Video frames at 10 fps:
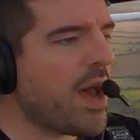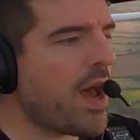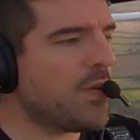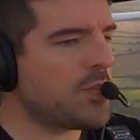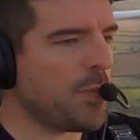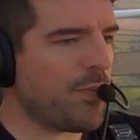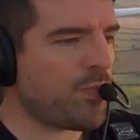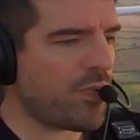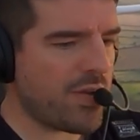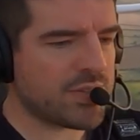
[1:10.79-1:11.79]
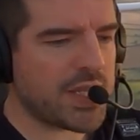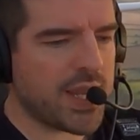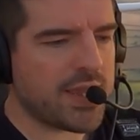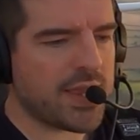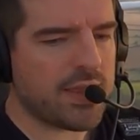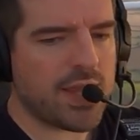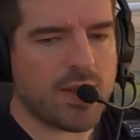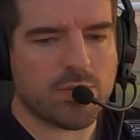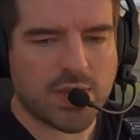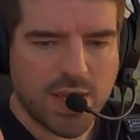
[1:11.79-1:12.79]
Um, so previously,
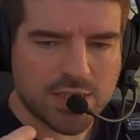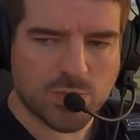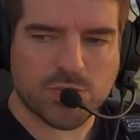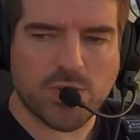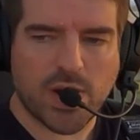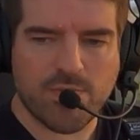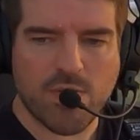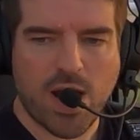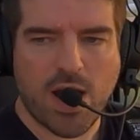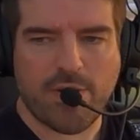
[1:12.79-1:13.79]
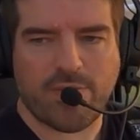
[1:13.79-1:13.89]
the, the engine was running rough